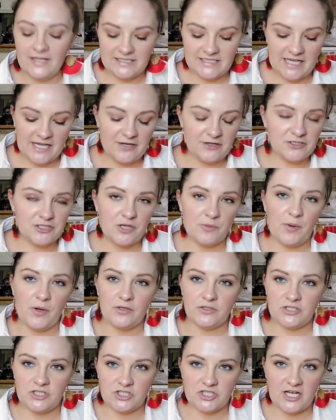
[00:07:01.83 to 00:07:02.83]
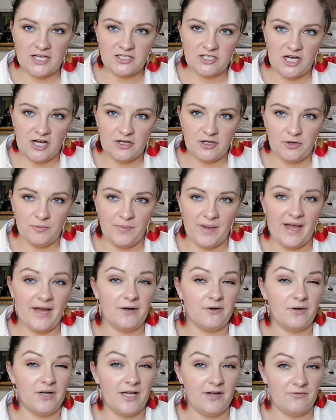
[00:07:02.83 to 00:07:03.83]
They say you're supposed to change out your
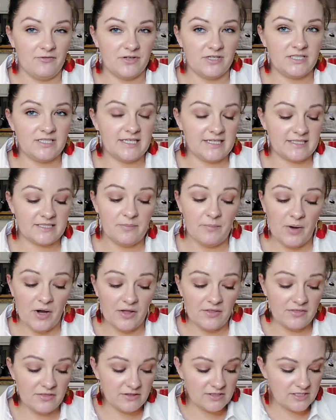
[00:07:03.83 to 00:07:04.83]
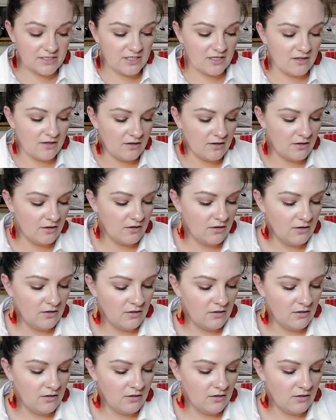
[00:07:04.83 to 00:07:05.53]
battery every six months.